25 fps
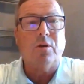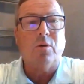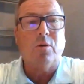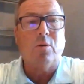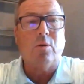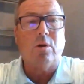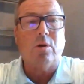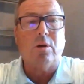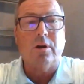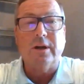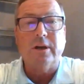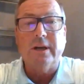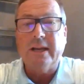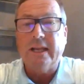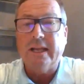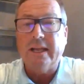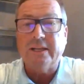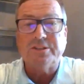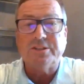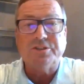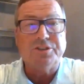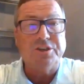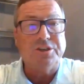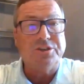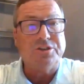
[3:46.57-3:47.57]
or
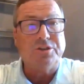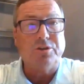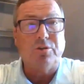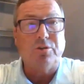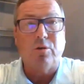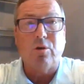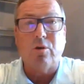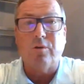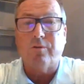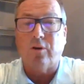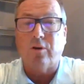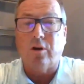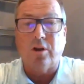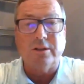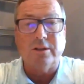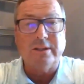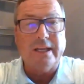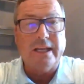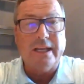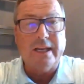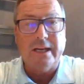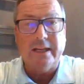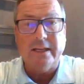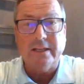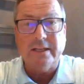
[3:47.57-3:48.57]
enhance just your overall
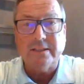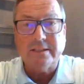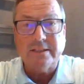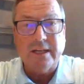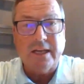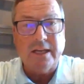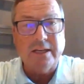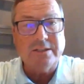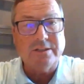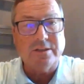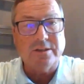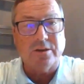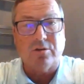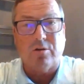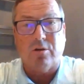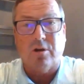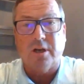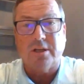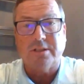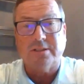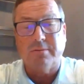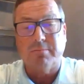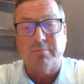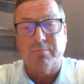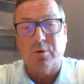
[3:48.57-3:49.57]
data insights
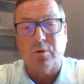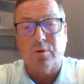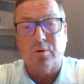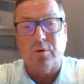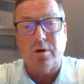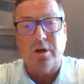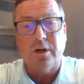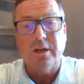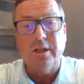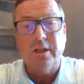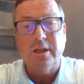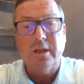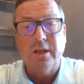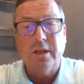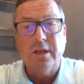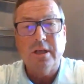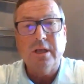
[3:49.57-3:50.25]
across the board.